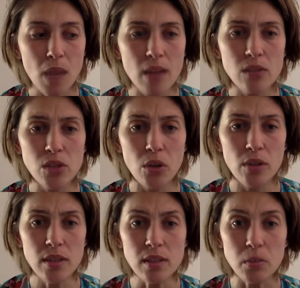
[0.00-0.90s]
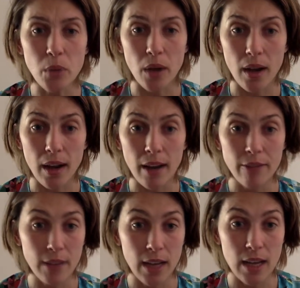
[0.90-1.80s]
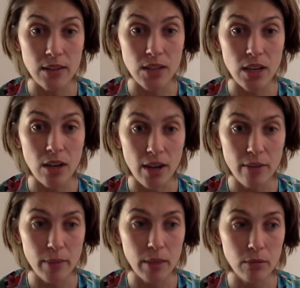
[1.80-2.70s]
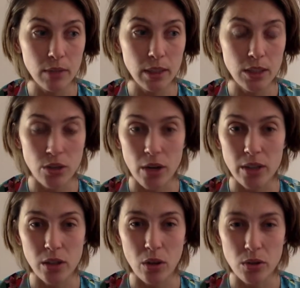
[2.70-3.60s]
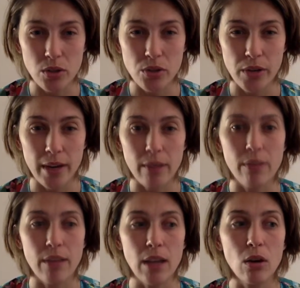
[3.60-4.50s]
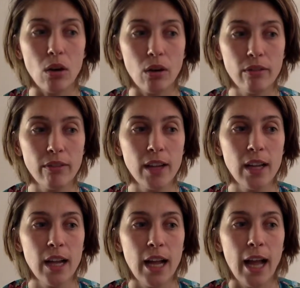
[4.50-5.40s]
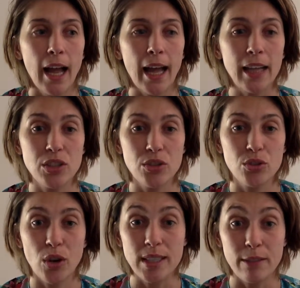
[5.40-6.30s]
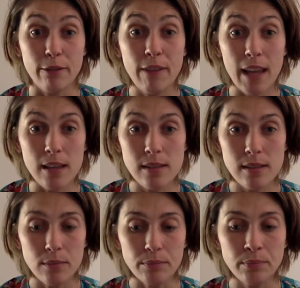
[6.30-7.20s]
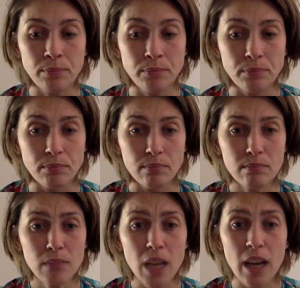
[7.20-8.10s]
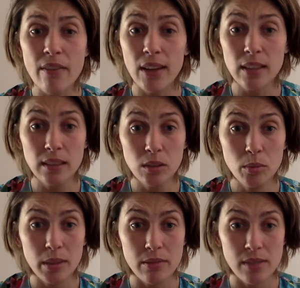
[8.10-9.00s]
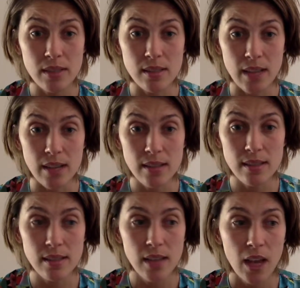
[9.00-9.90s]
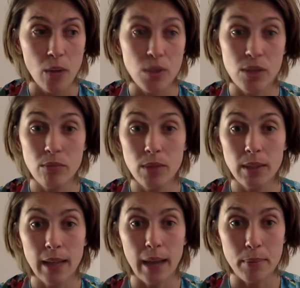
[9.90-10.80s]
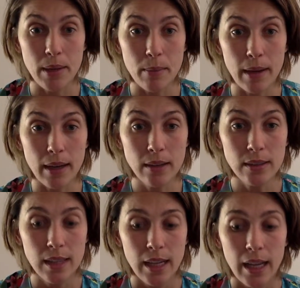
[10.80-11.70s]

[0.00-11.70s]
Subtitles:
And so this is what for the last year, I've been really trying to concentrate and think of and trying to fix. And I've had a little bit of success, which I'm really happy about.